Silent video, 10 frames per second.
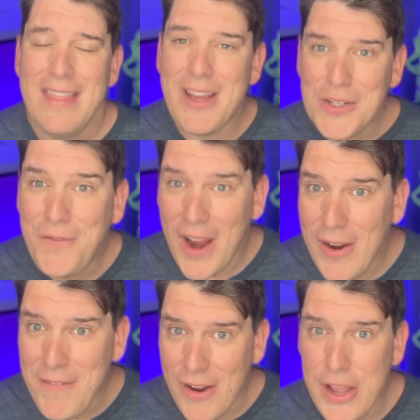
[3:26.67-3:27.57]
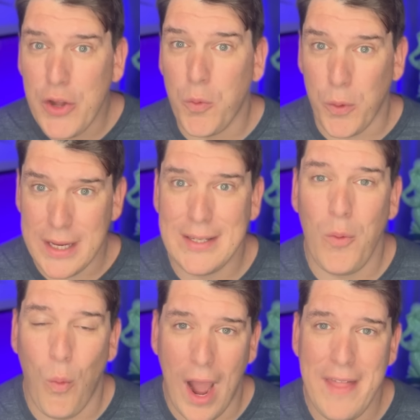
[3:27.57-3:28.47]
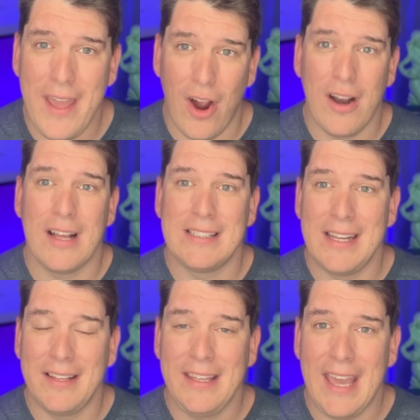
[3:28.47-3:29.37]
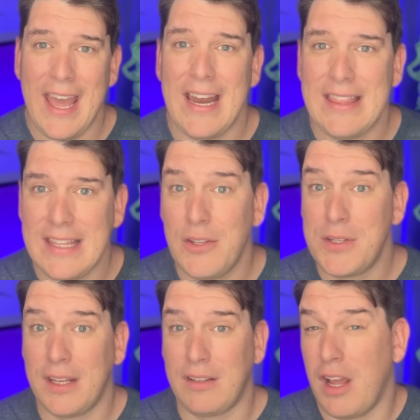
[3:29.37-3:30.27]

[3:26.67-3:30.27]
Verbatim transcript: There's very, very good reason why they are not sailing yet, and I think there's a,